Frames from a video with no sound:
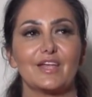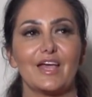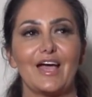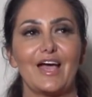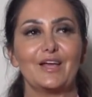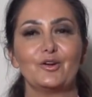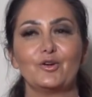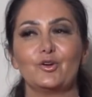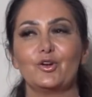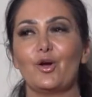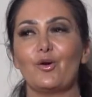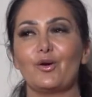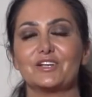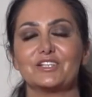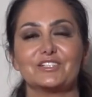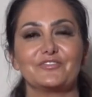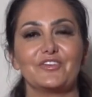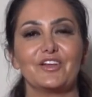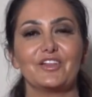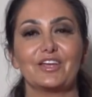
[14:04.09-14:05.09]
don't know, I
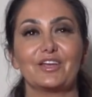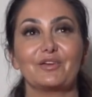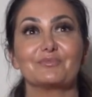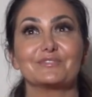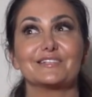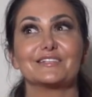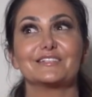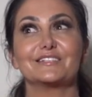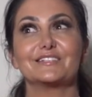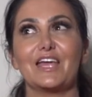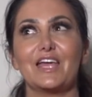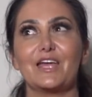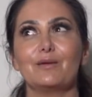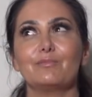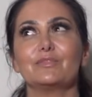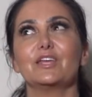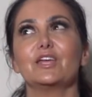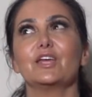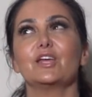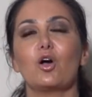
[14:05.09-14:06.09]
just felt like it was the
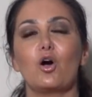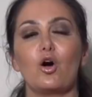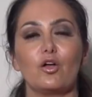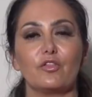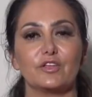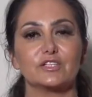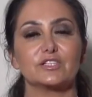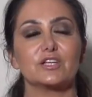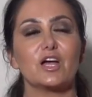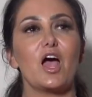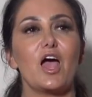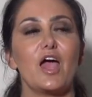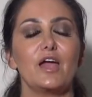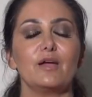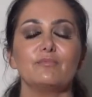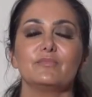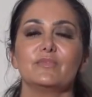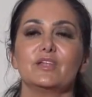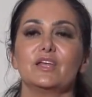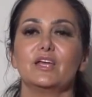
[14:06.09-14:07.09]
same thing all the
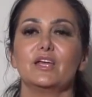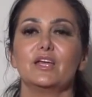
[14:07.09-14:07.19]
time,